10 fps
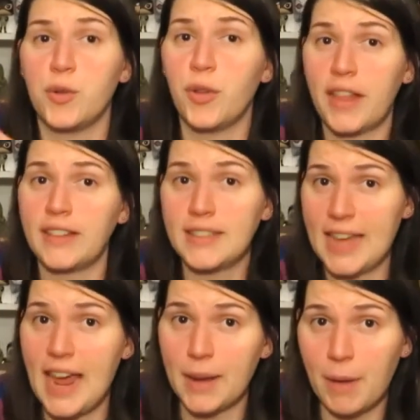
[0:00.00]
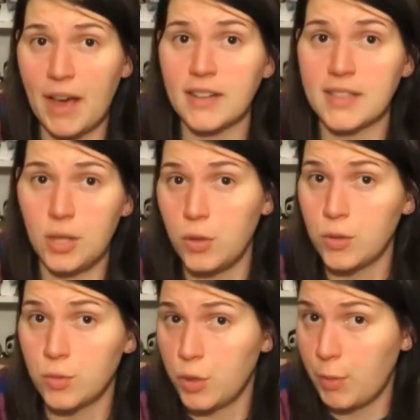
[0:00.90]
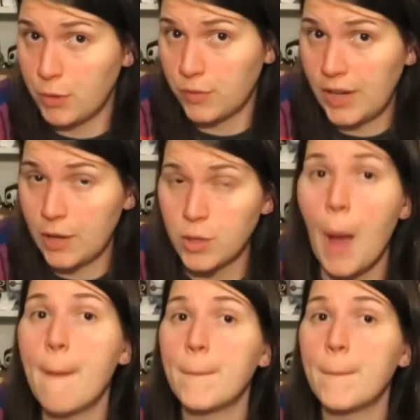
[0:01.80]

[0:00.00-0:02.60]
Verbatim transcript: You know that little tag box that you use when you post videos?